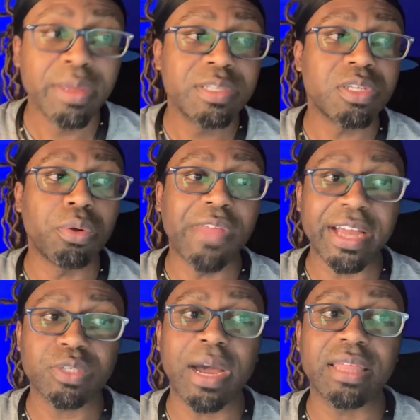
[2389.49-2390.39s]
So
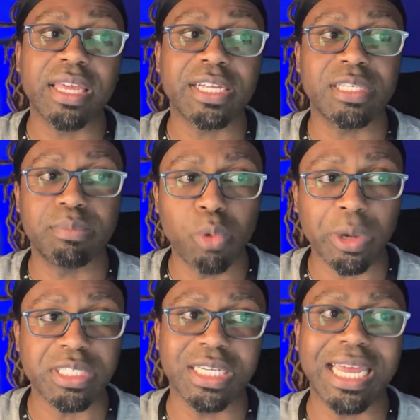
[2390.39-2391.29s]
that's why I think it's
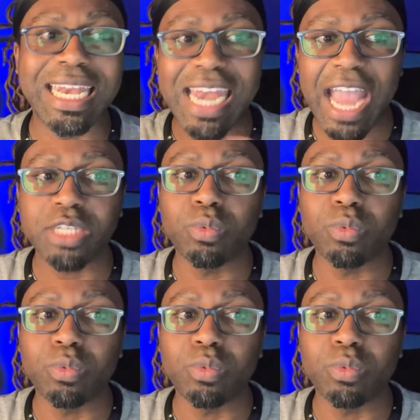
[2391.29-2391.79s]
important to connect